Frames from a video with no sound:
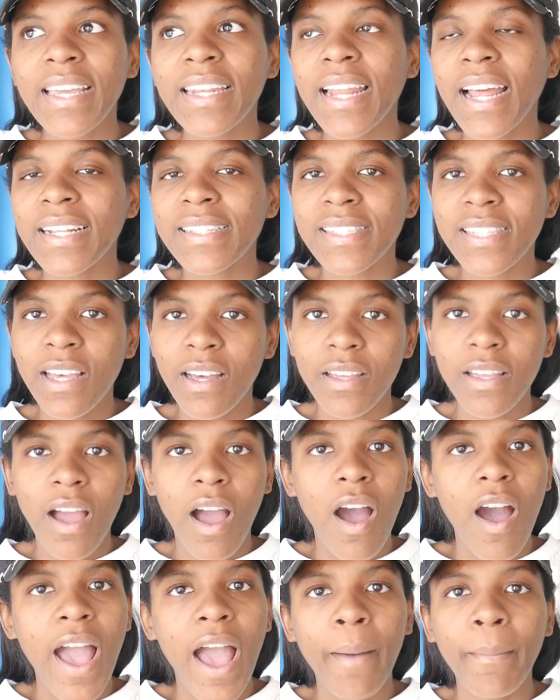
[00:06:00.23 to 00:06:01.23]
cannot tell
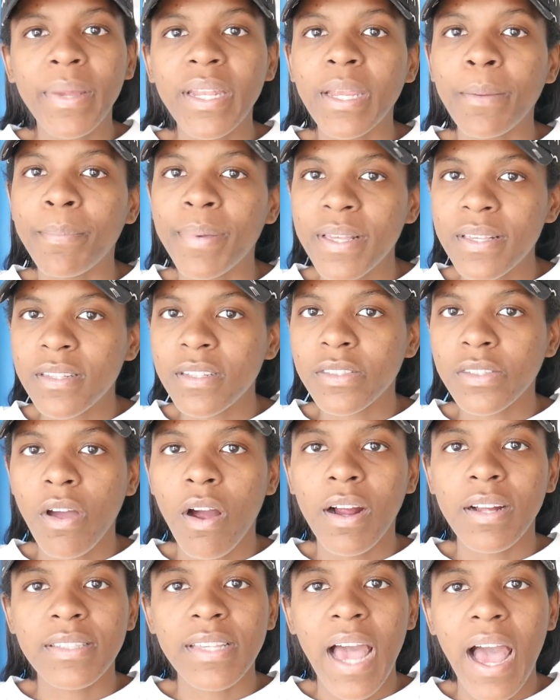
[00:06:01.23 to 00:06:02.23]
y'all how many business
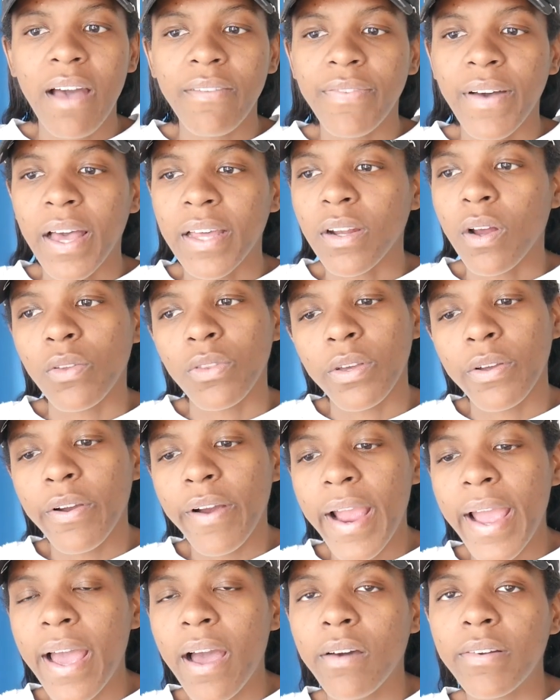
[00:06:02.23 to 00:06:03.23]
cards I find on the
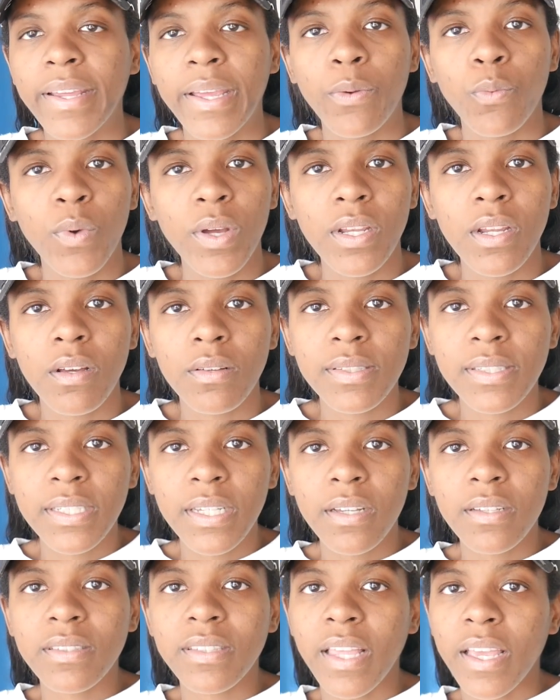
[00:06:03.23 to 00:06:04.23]
ground and
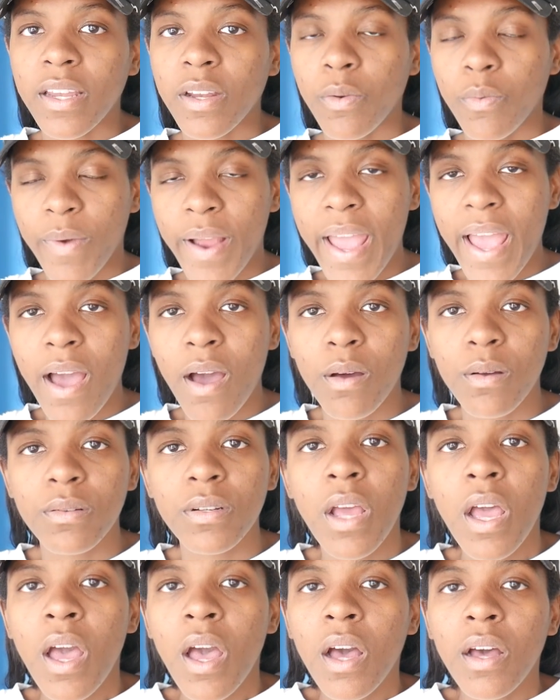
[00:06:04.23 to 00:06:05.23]
windowsills laying
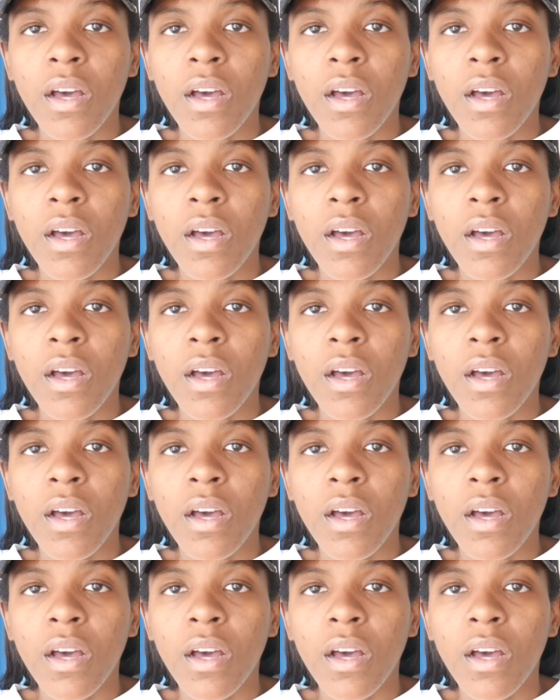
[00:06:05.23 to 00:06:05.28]
around,